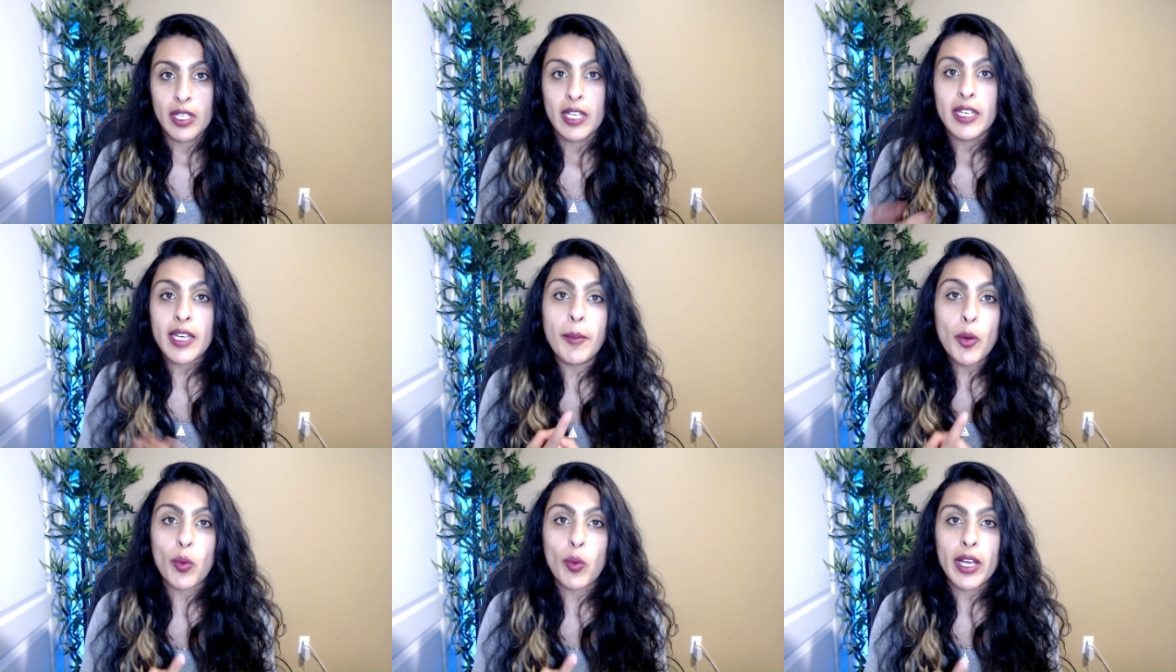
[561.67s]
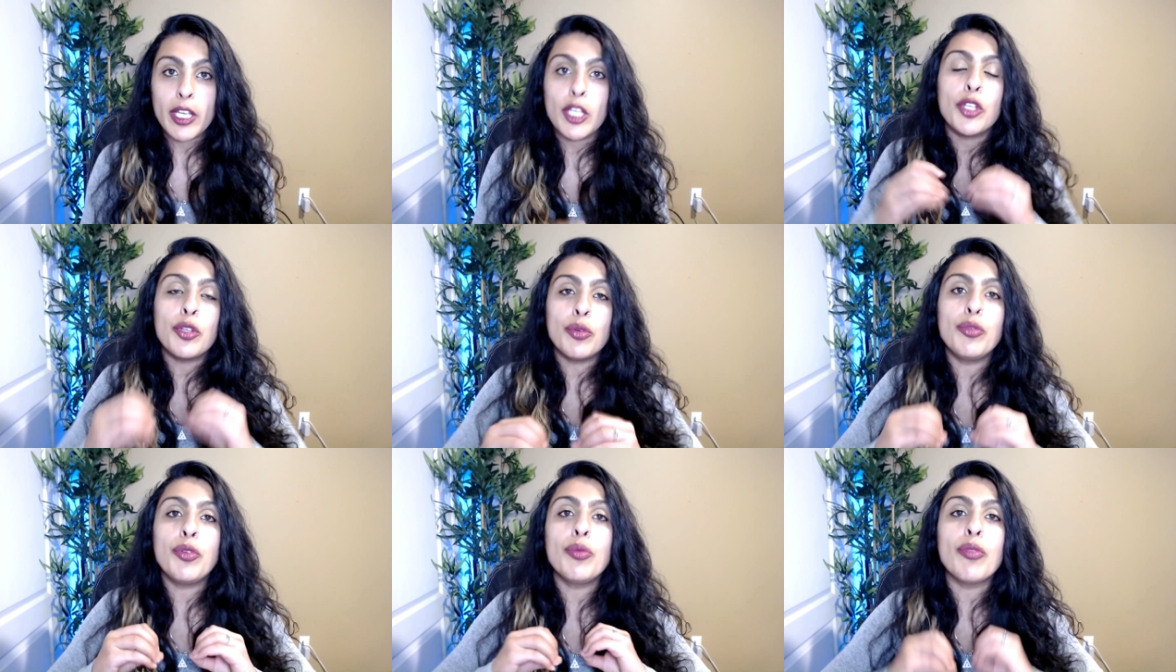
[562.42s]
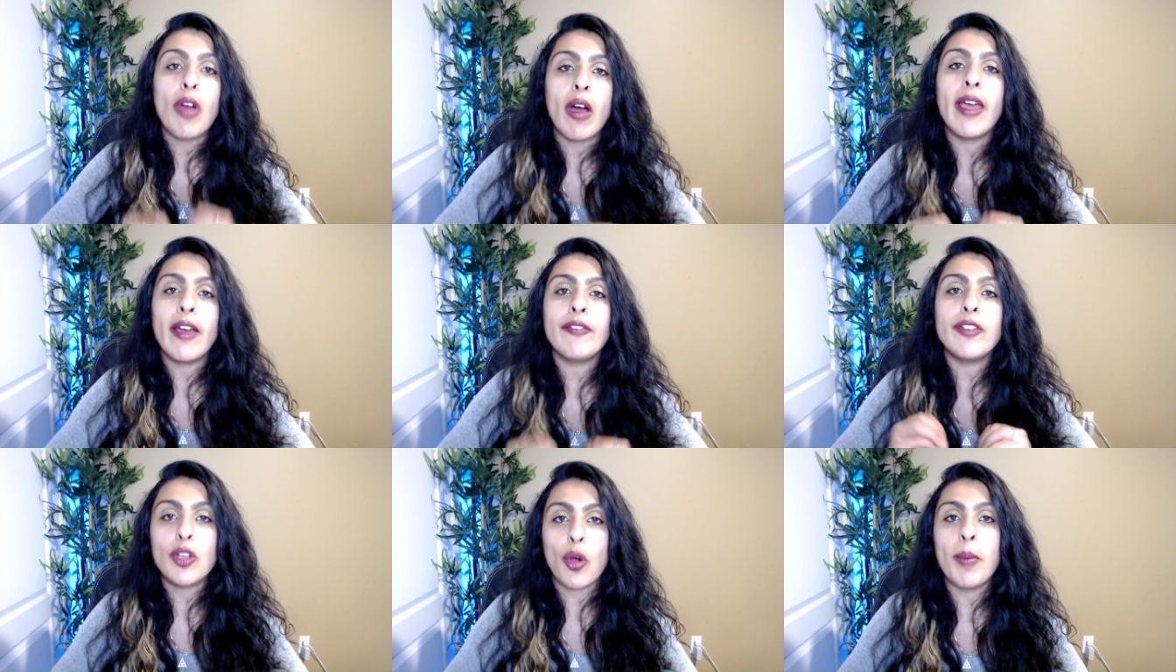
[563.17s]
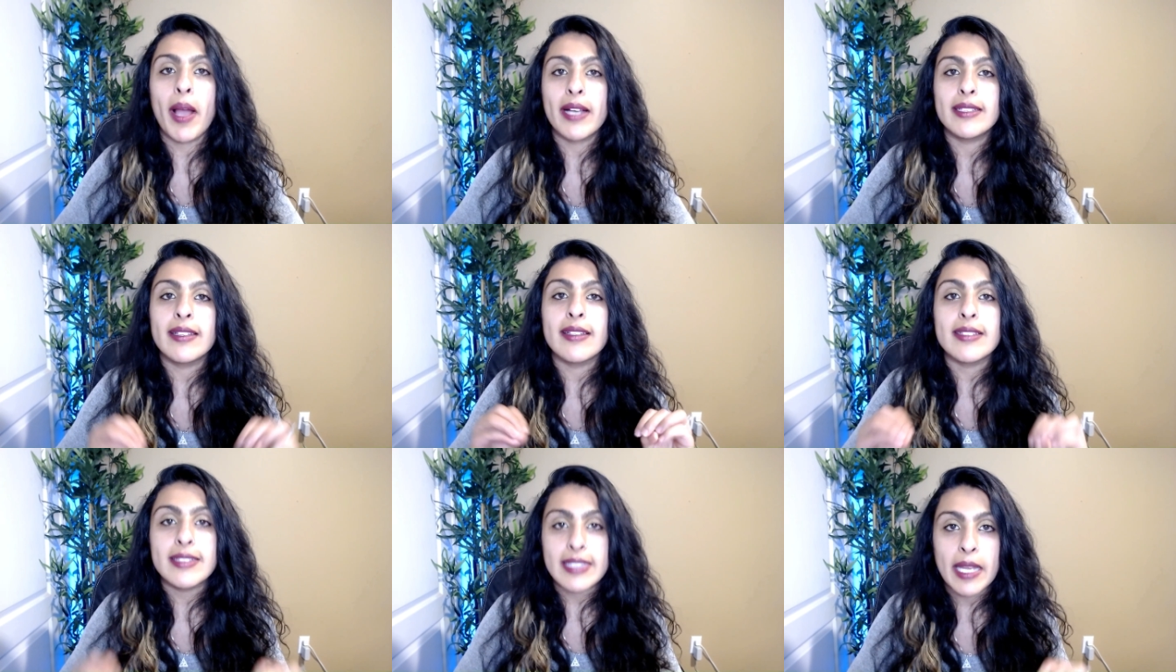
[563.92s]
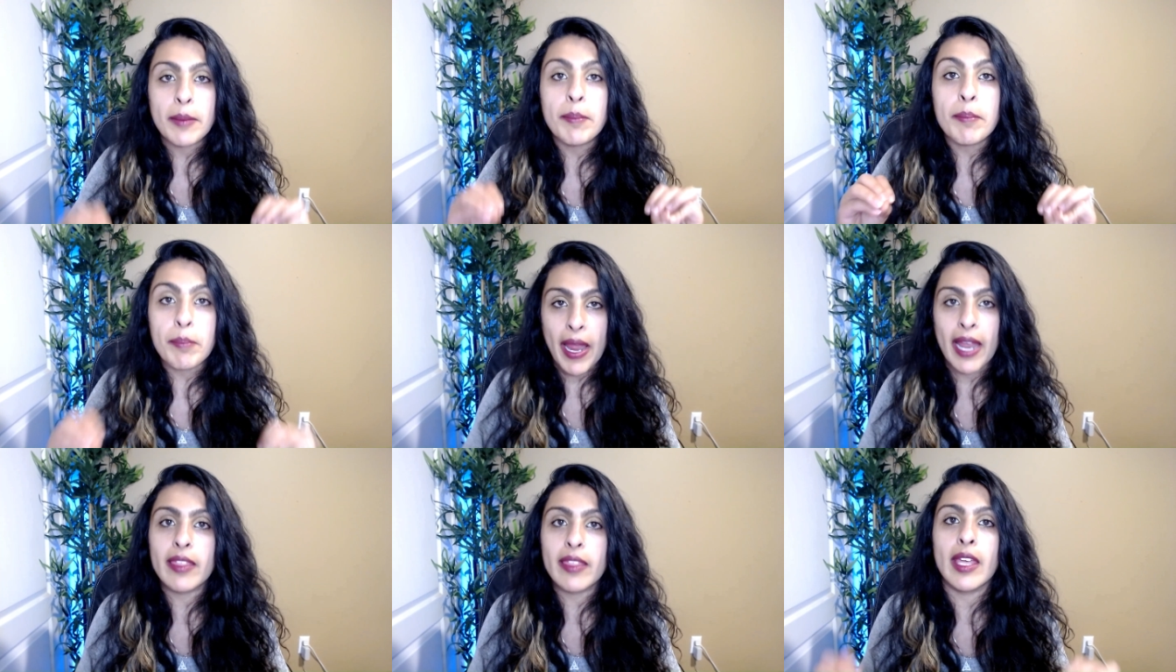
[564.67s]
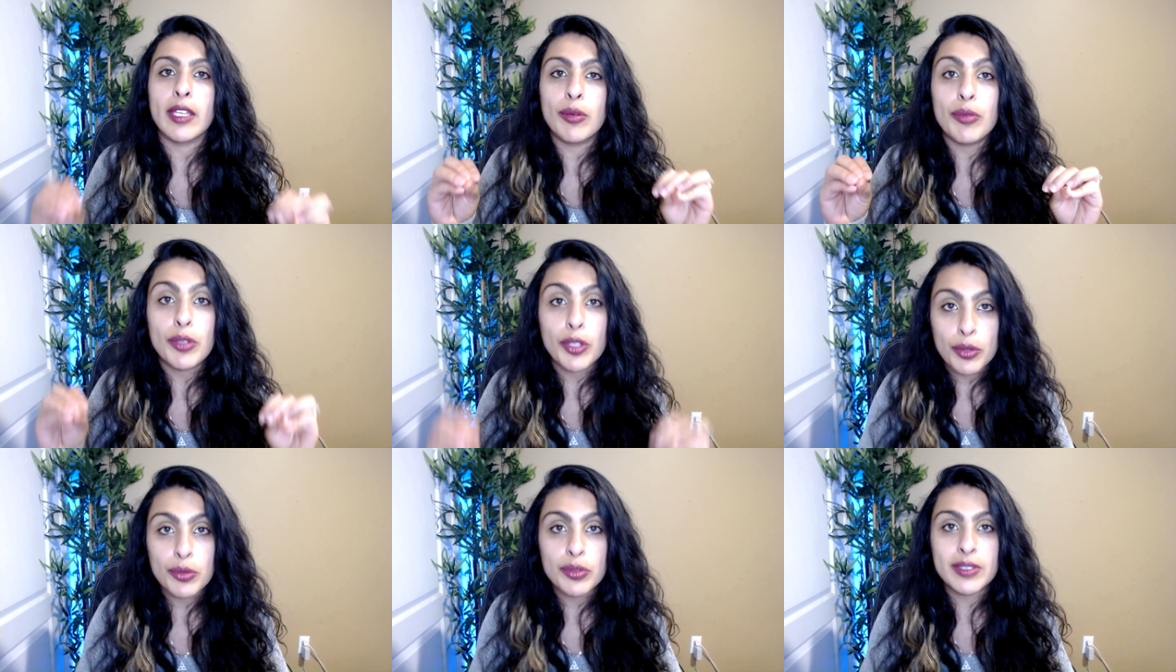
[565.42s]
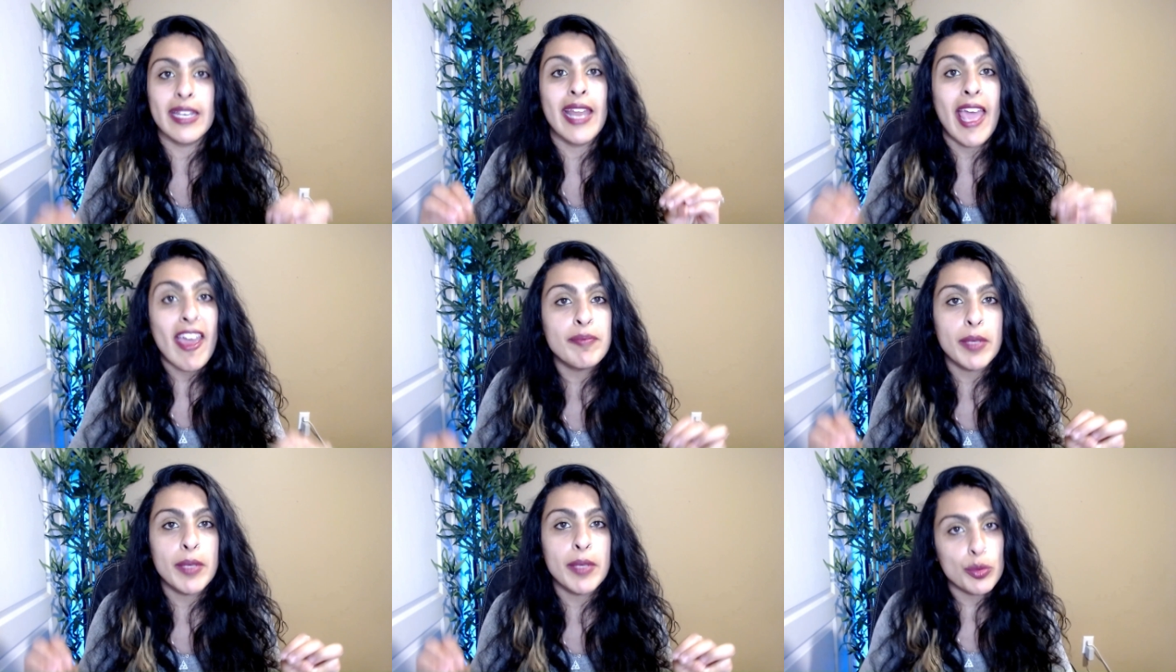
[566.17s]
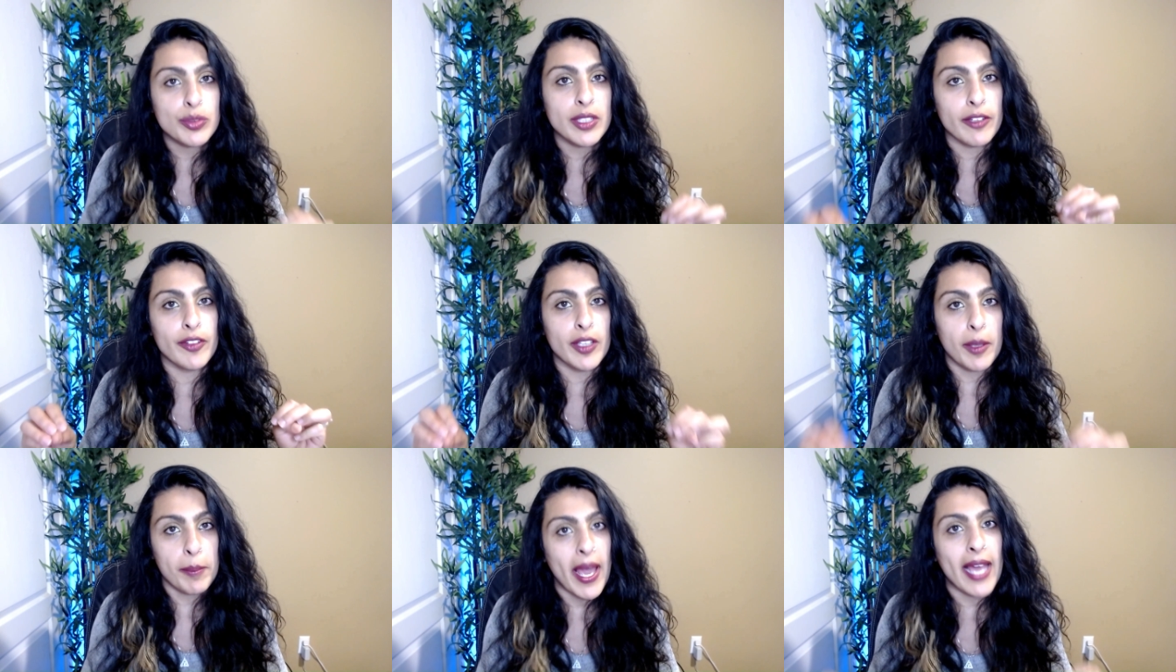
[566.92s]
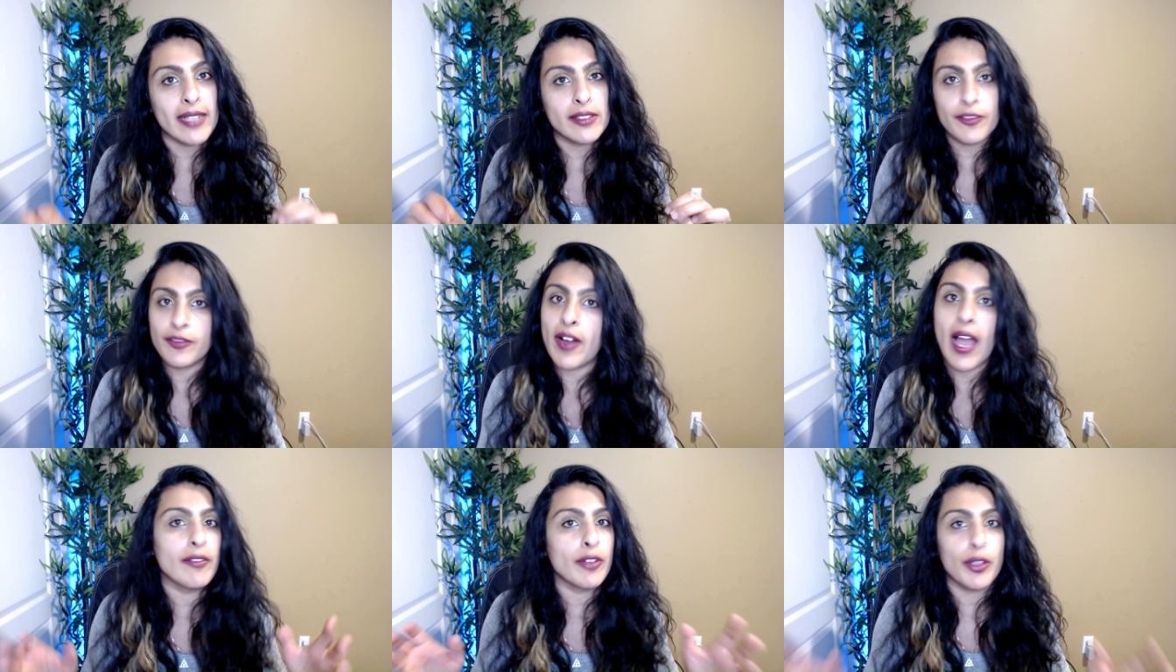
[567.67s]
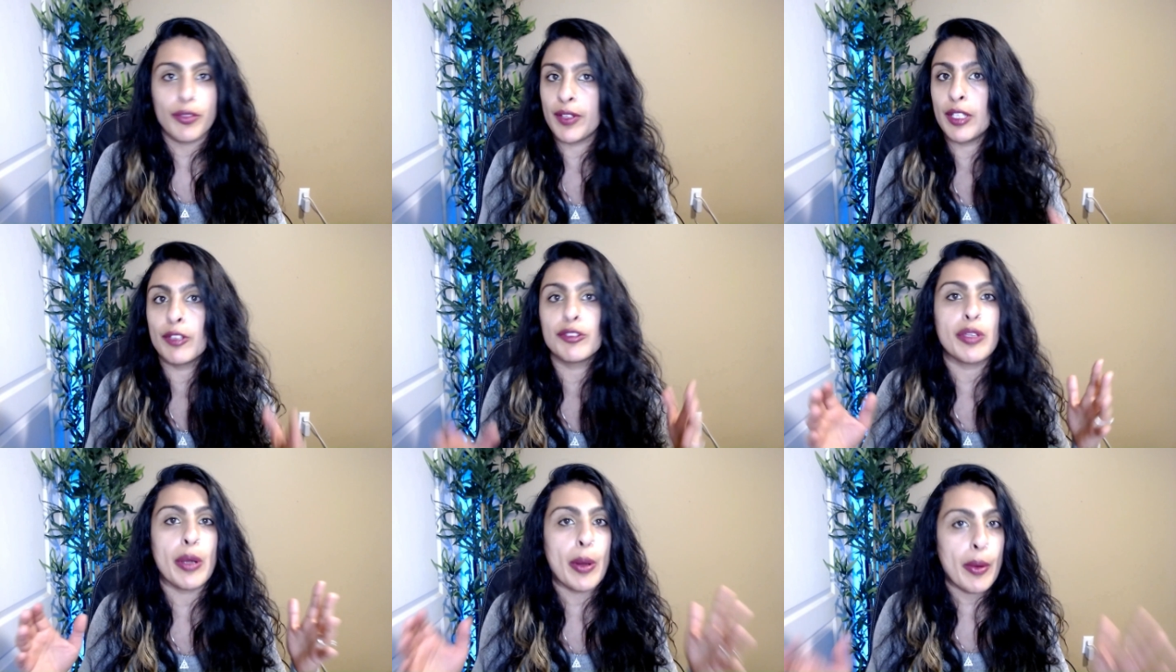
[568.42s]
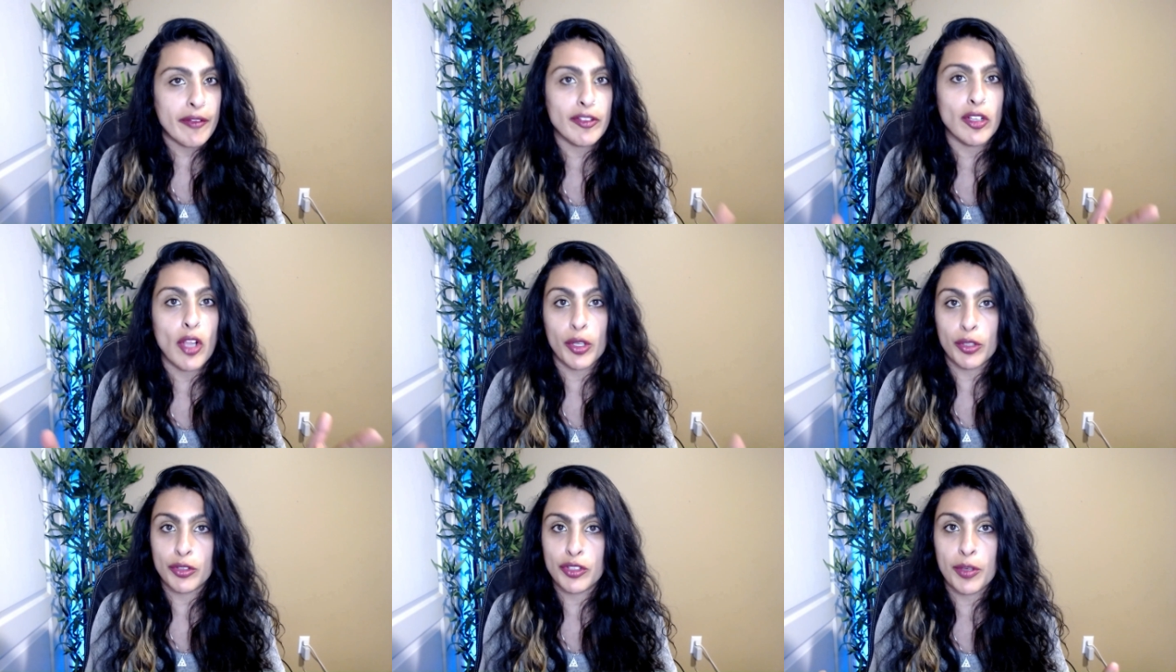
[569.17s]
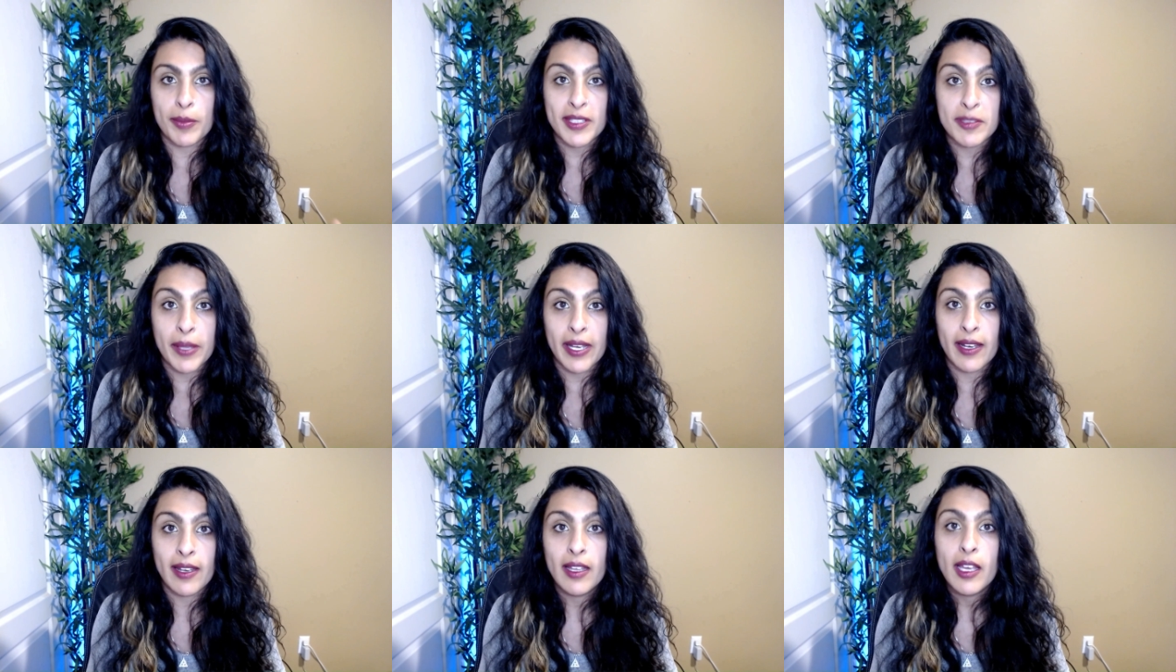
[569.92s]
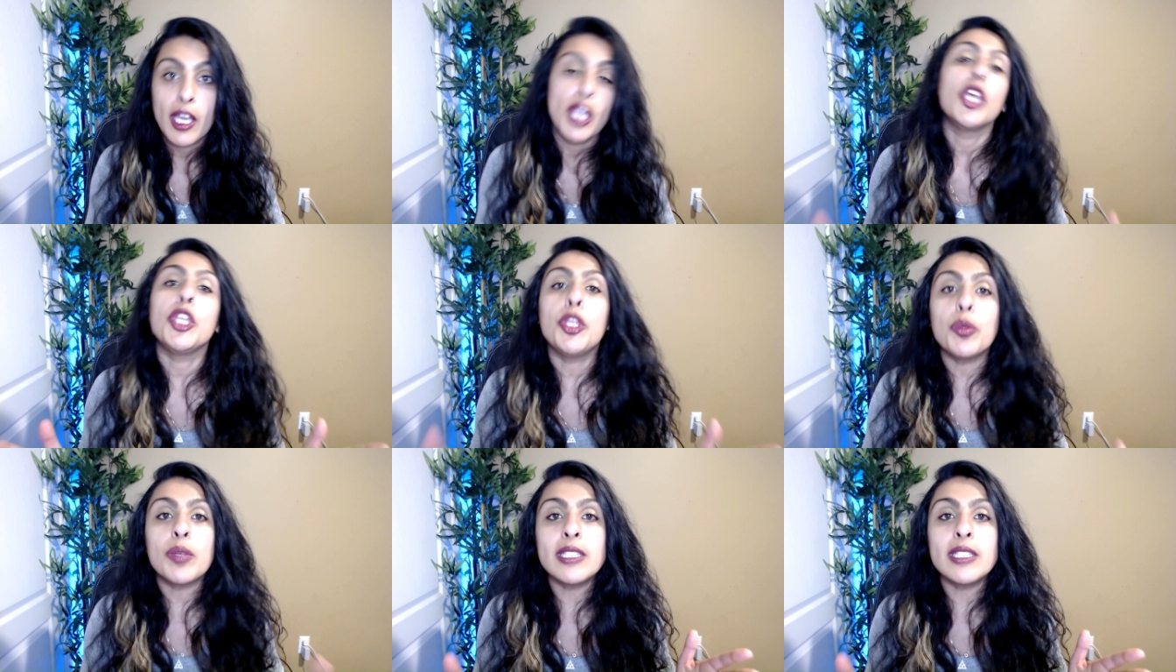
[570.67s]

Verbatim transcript: Number one, you do not have to go back to the same bank that you used and have been using for the past five or three years or however long your term has been. You can